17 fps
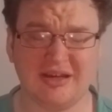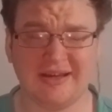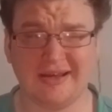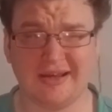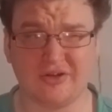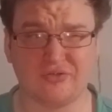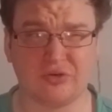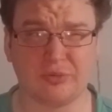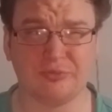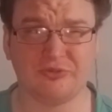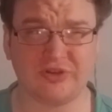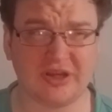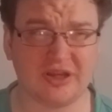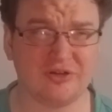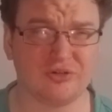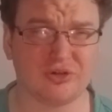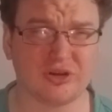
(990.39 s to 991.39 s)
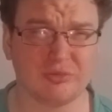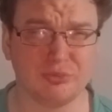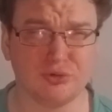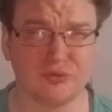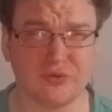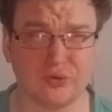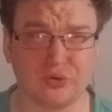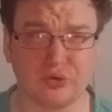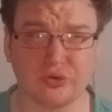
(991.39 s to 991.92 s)
And from sand you can
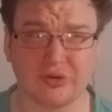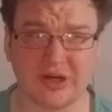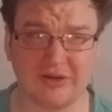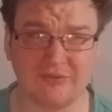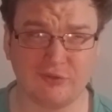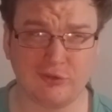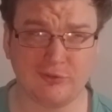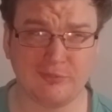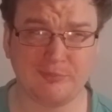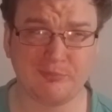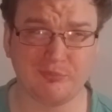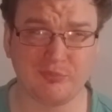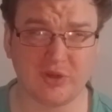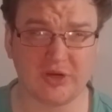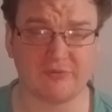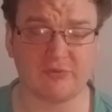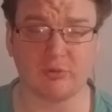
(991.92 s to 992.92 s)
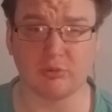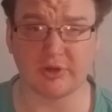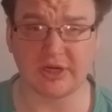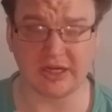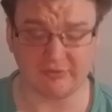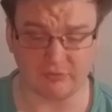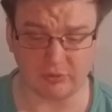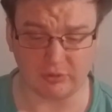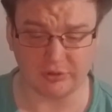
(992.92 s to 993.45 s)
move on to gravel. And from
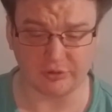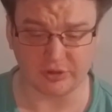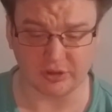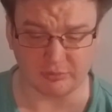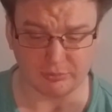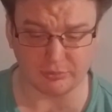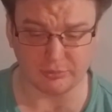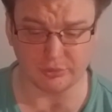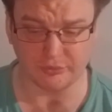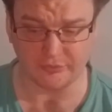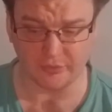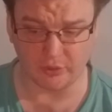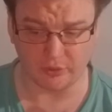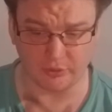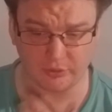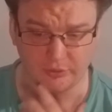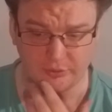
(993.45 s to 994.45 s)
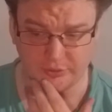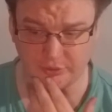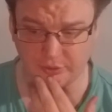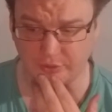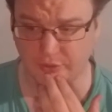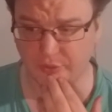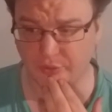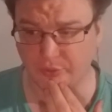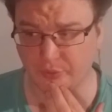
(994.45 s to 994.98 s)
gravel you can move on
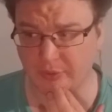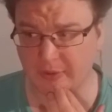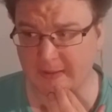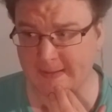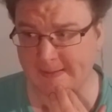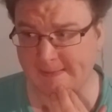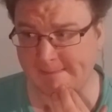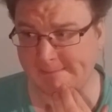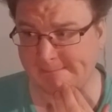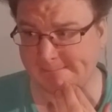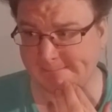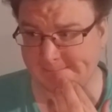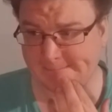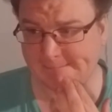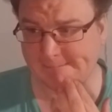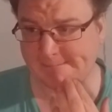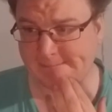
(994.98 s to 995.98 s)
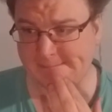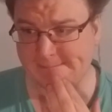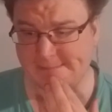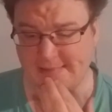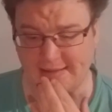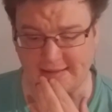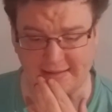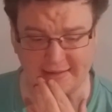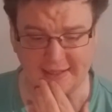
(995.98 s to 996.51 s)
to
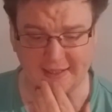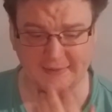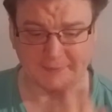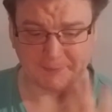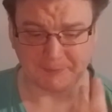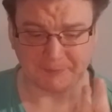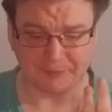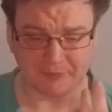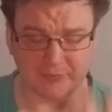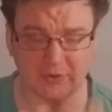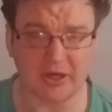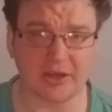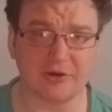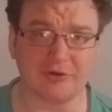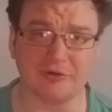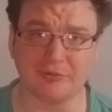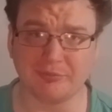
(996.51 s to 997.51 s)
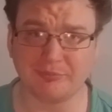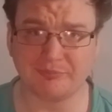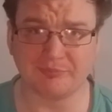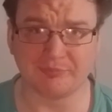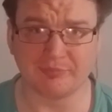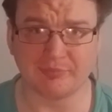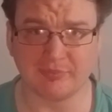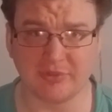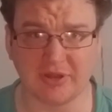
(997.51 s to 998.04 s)
iron.
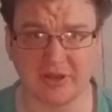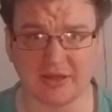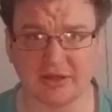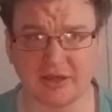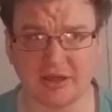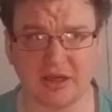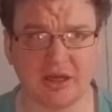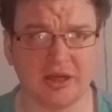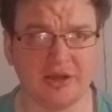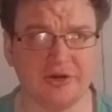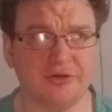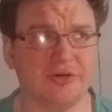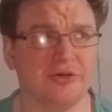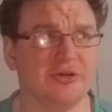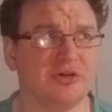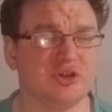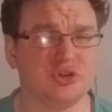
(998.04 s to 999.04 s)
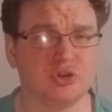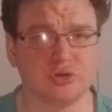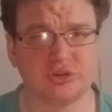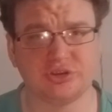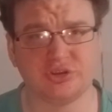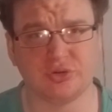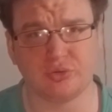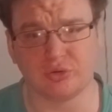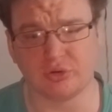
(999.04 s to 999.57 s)
Like iron
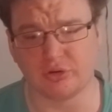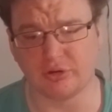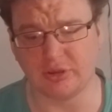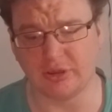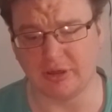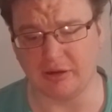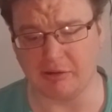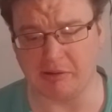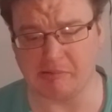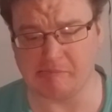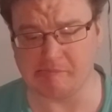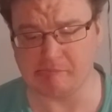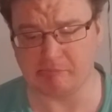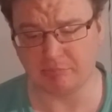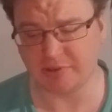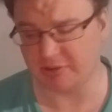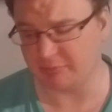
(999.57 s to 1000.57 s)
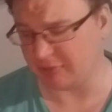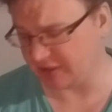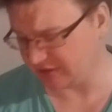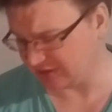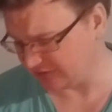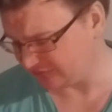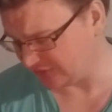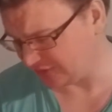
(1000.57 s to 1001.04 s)
shots or in my case